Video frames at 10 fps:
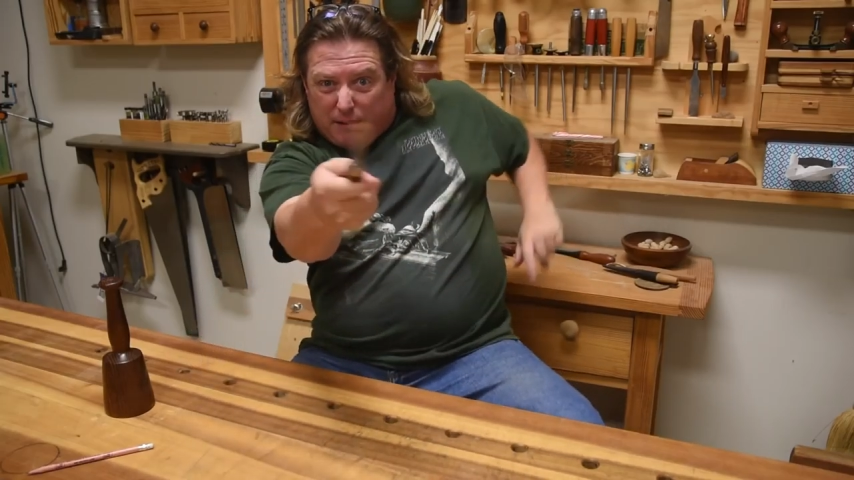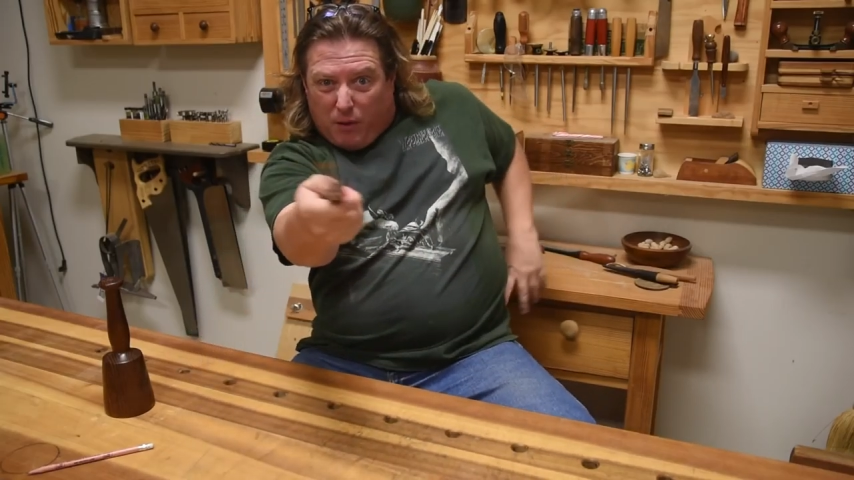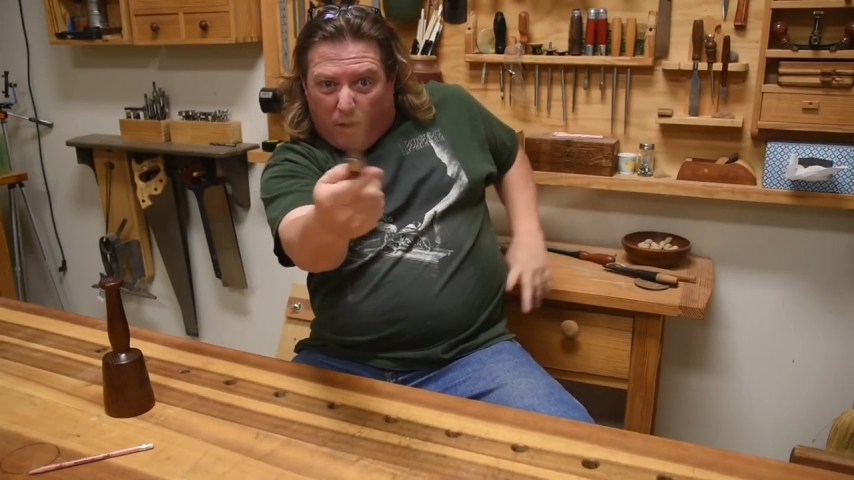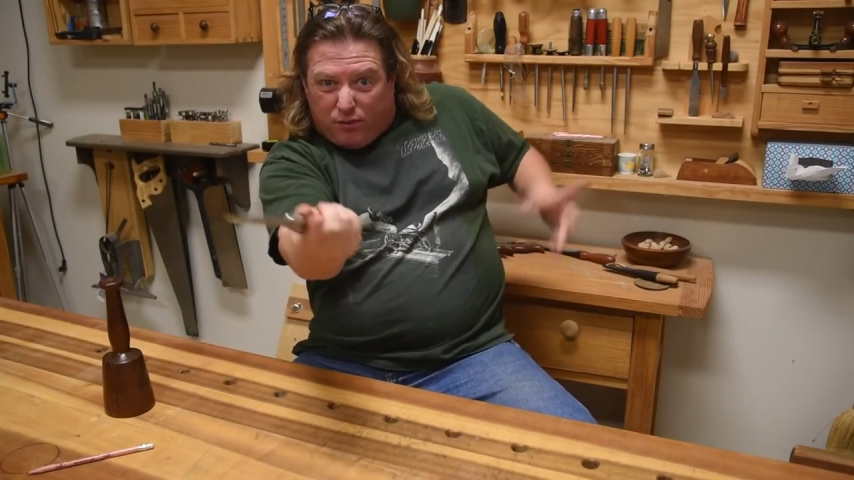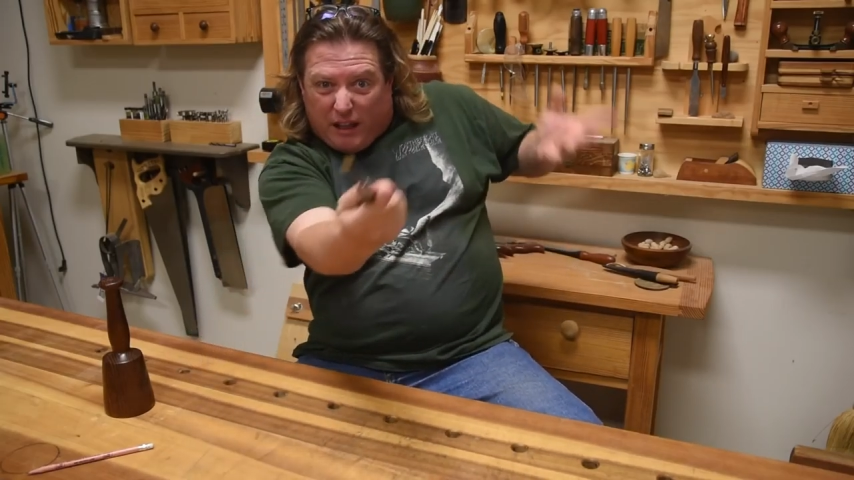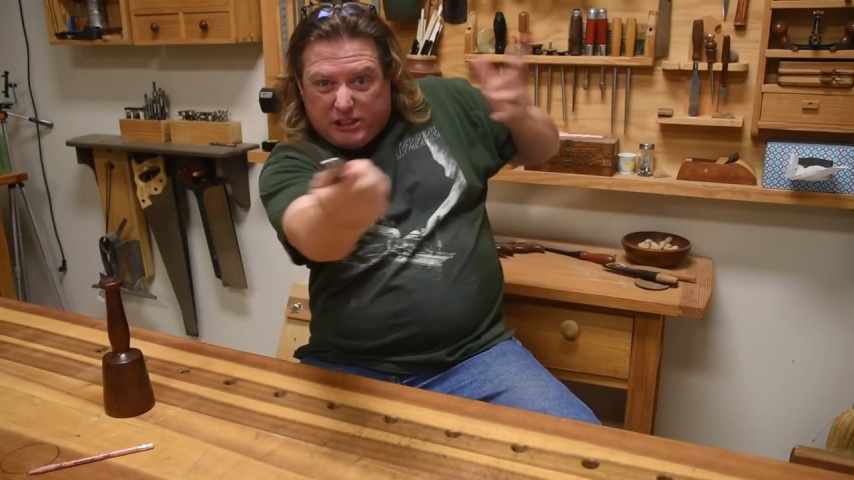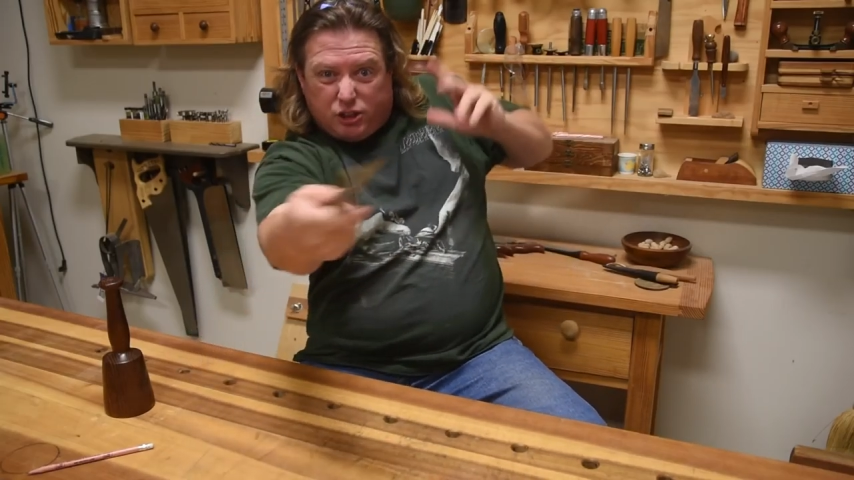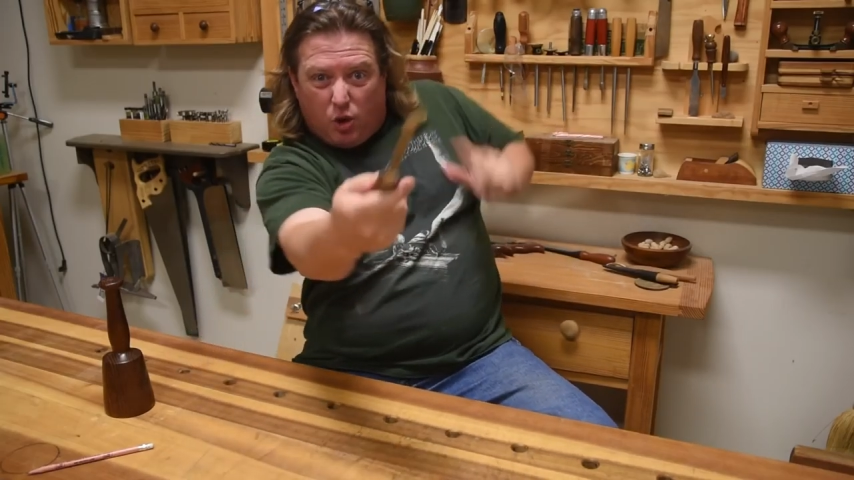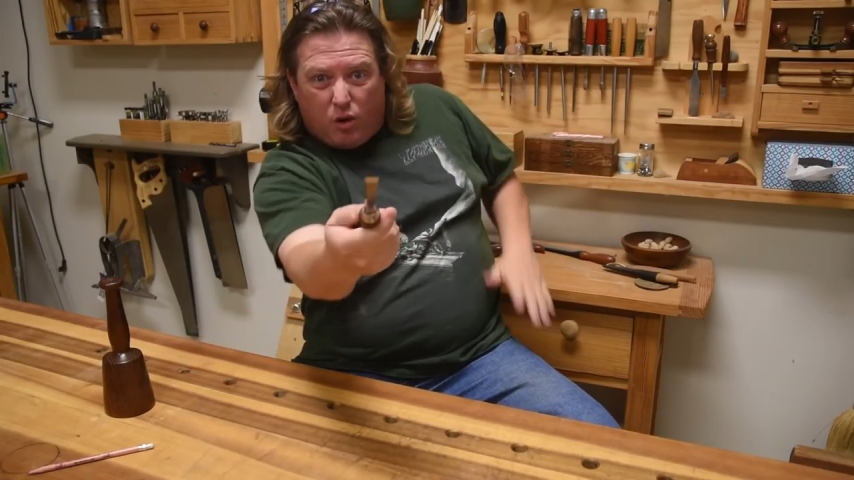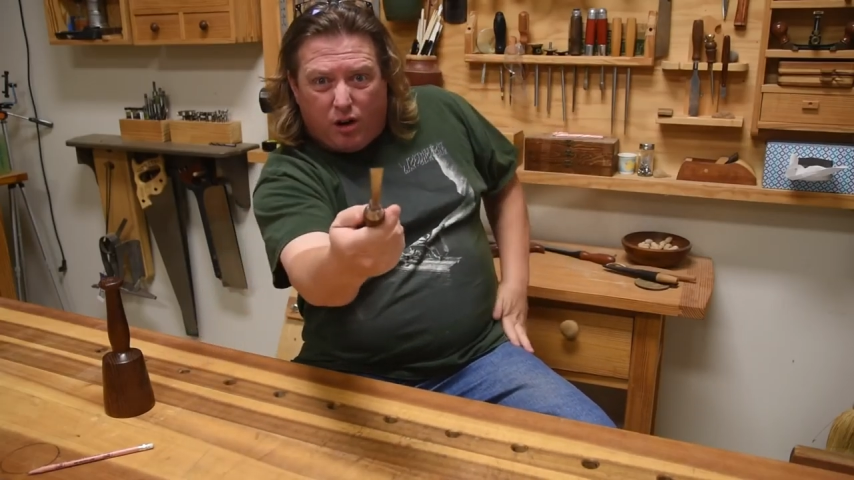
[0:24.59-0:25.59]
him off like
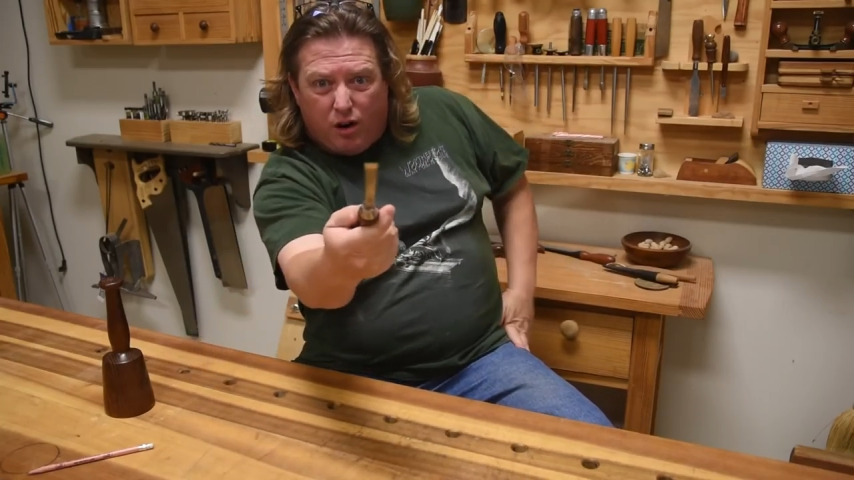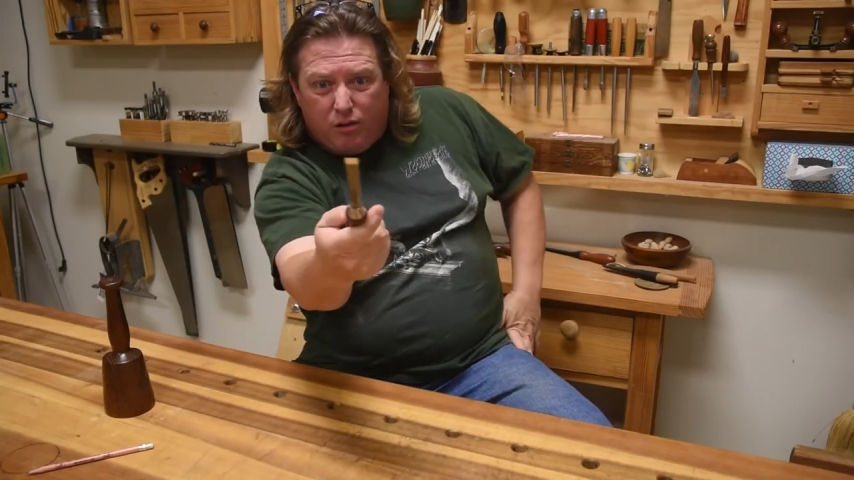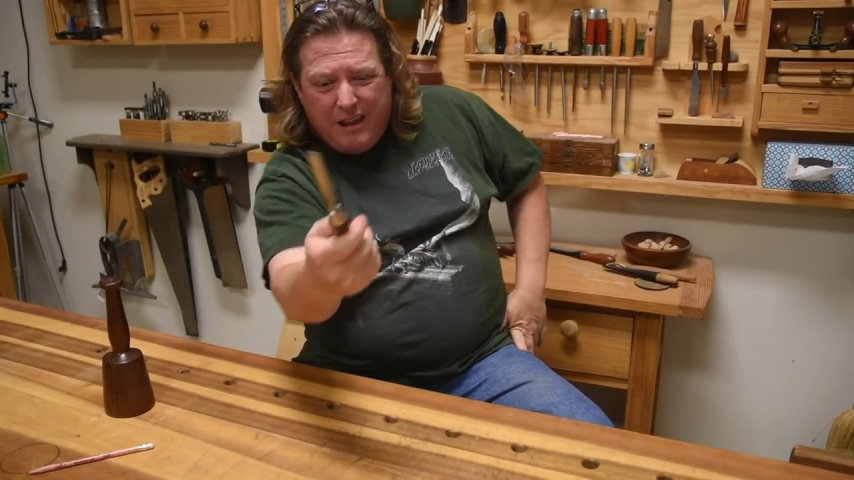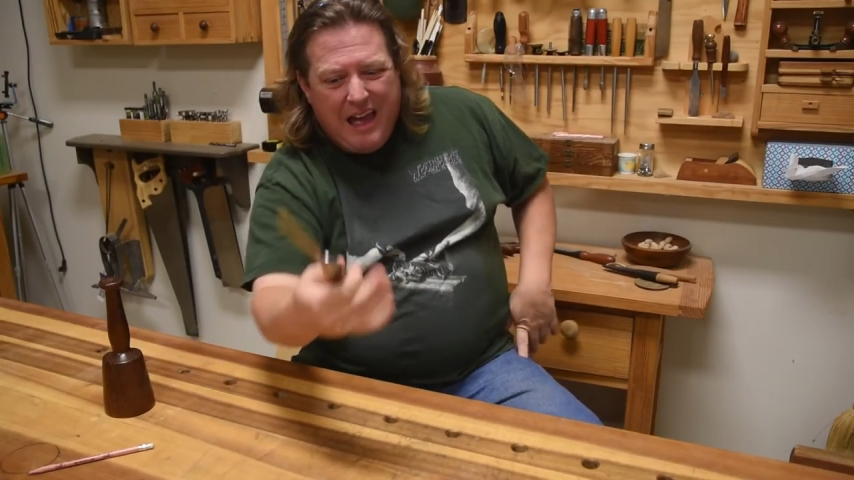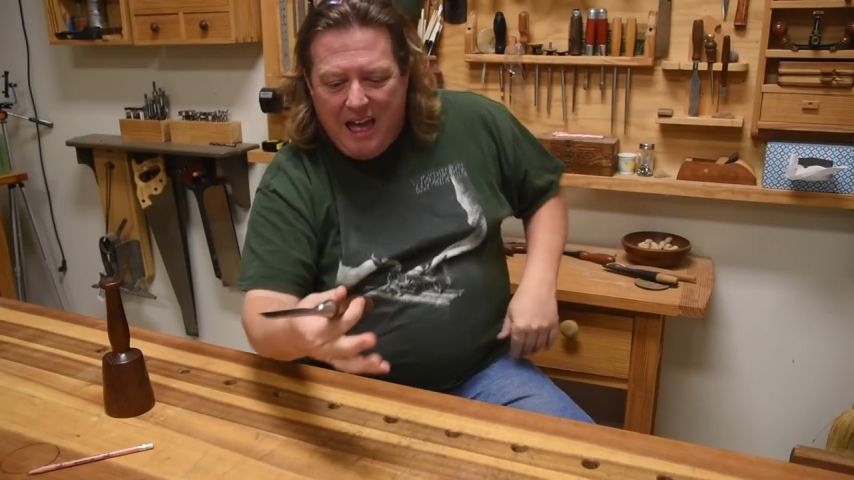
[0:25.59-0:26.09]
Zorro,